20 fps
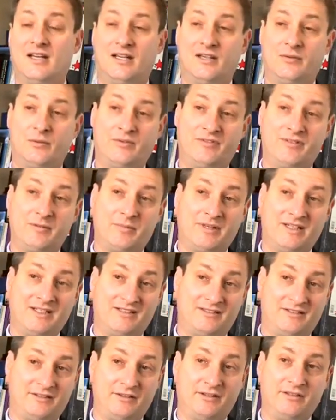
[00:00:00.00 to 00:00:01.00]
with the
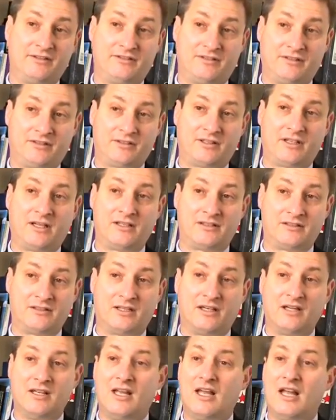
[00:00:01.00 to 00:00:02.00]
Palestinians in Gaza.